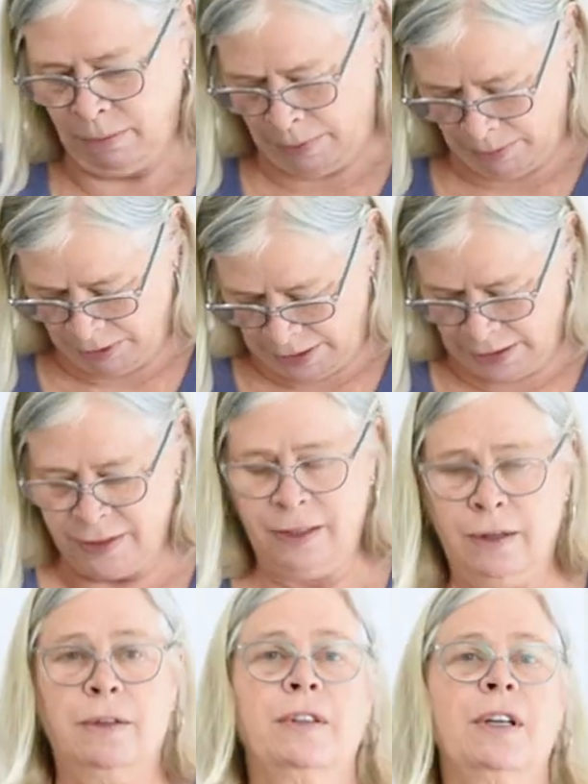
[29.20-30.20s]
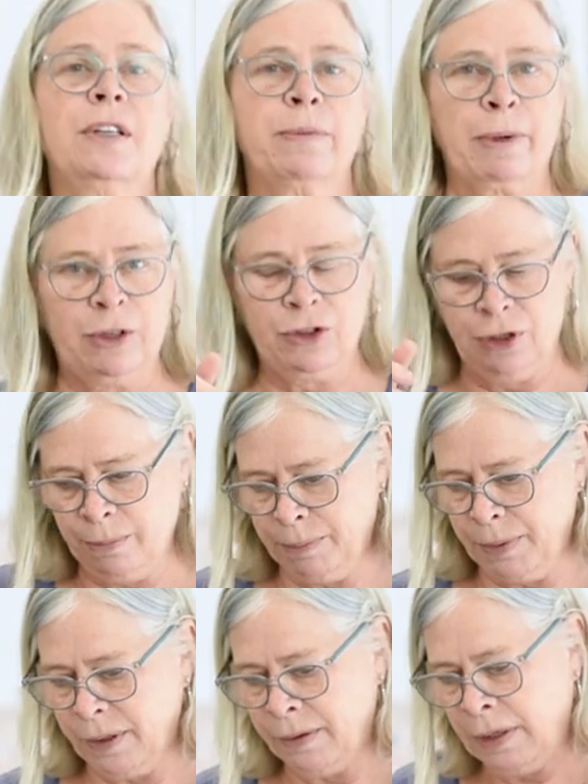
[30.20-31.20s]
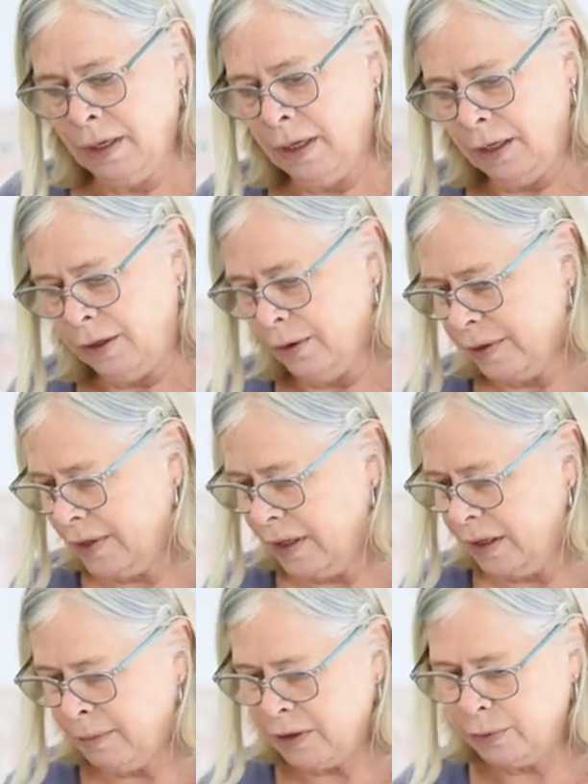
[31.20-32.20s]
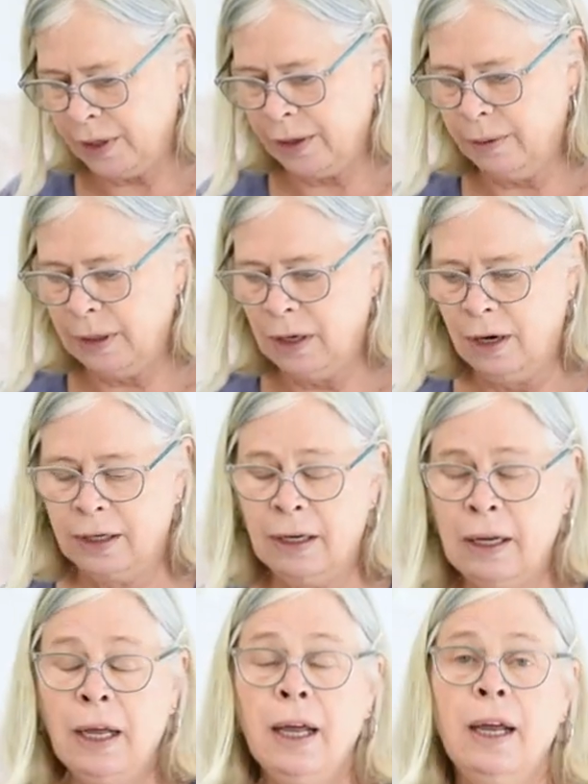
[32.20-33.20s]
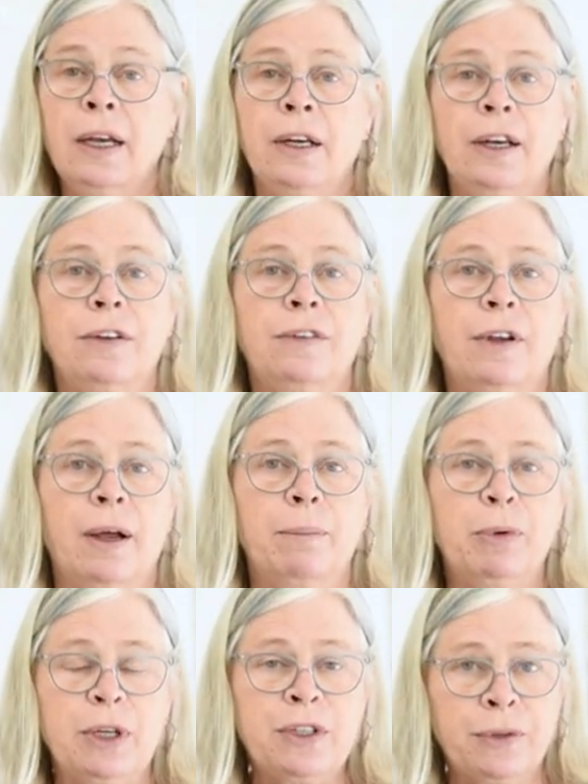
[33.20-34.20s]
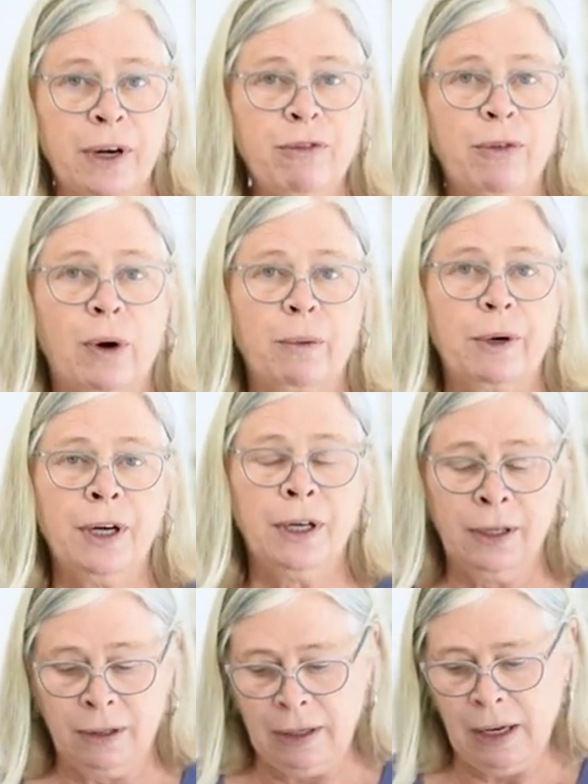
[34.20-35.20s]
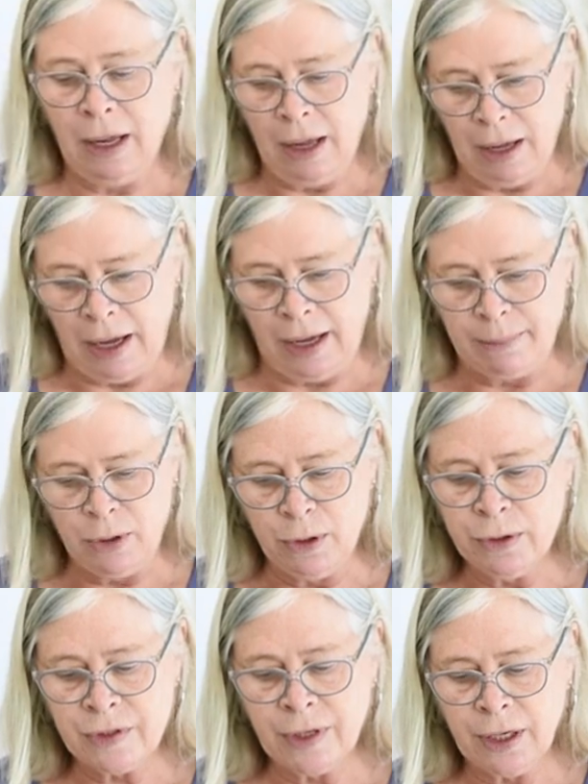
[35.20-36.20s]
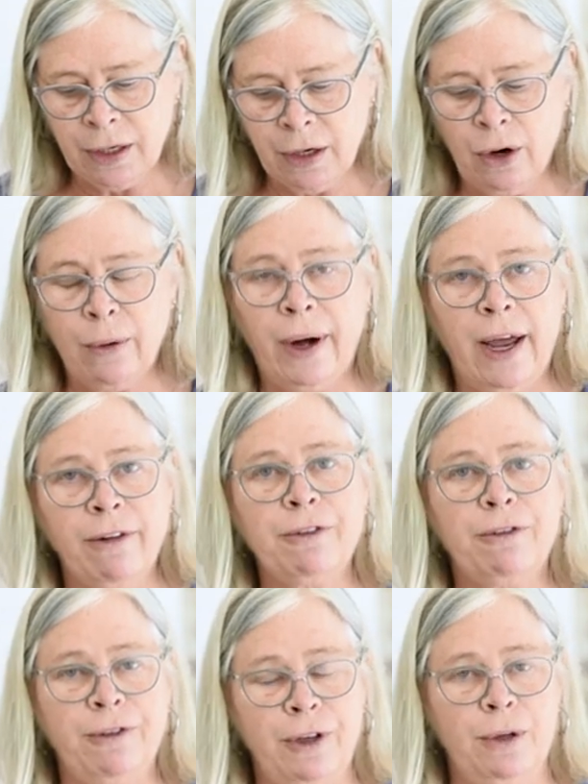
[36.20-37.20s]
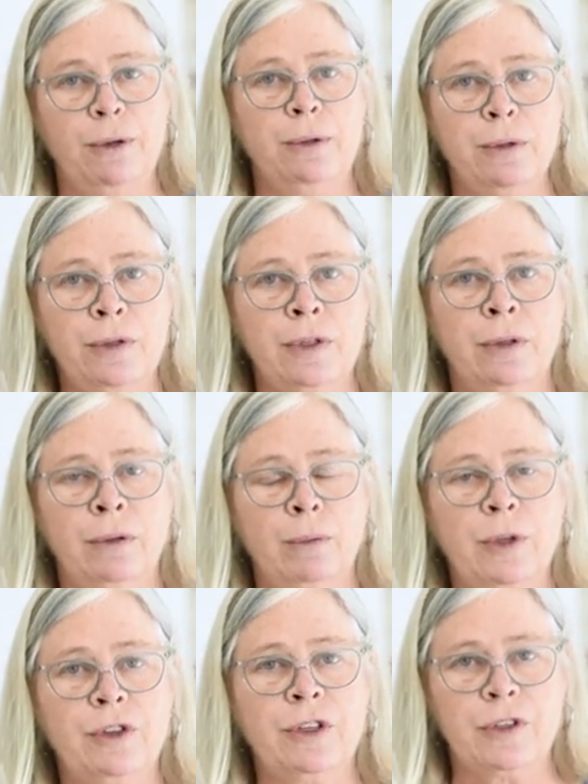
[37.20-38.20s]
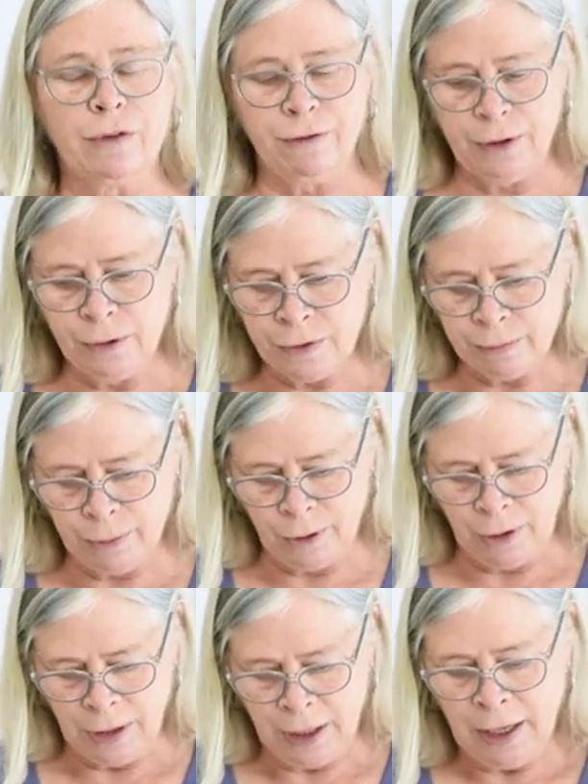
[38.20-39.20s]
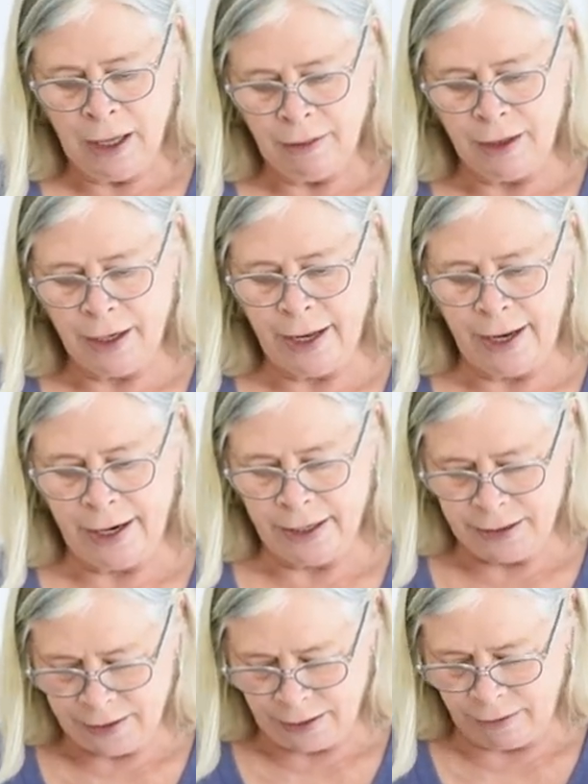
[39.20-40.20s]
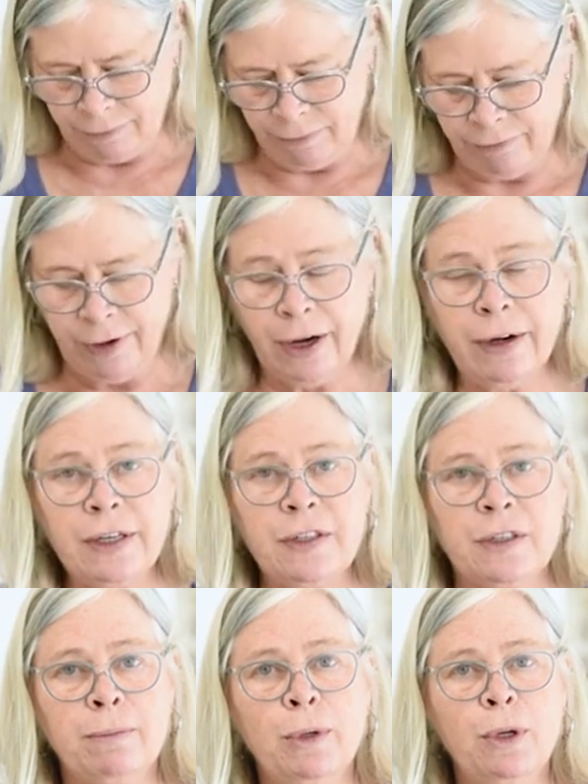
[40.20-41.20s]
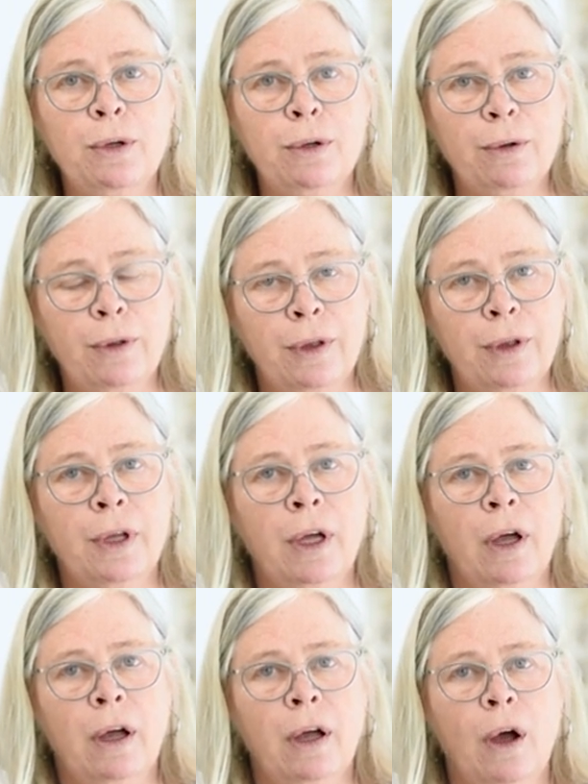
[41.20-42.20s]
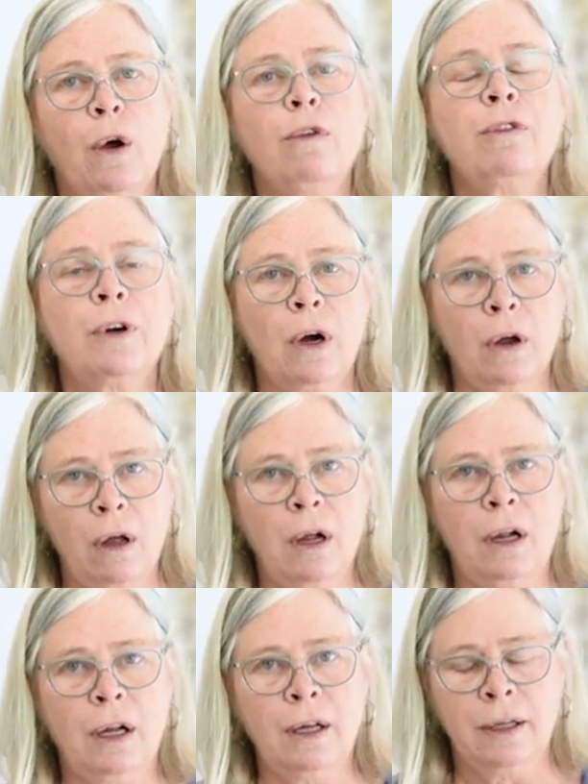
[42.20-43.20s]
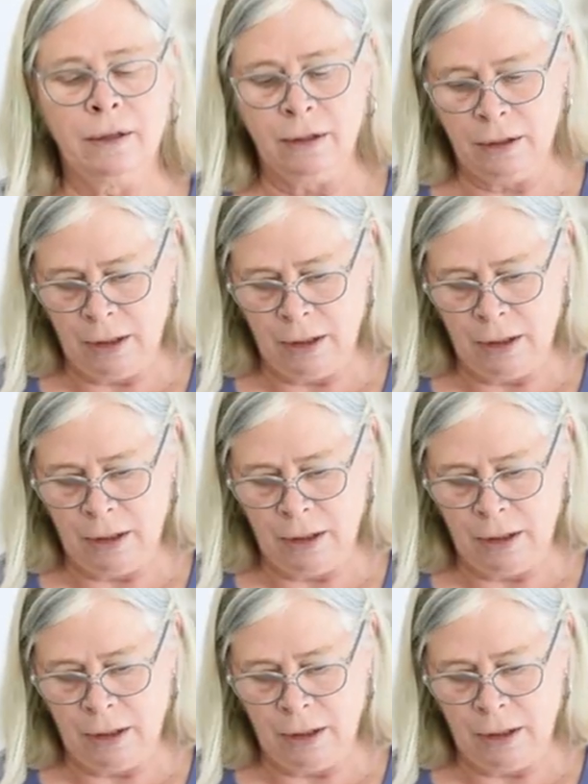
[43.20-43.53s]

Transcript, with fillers: Maybe you can't see those against my shirt, but you'll see them as we go along. It's uh, pretty straightforward. I'm using Craft Fuse, which is a fusible that has a very smooth overall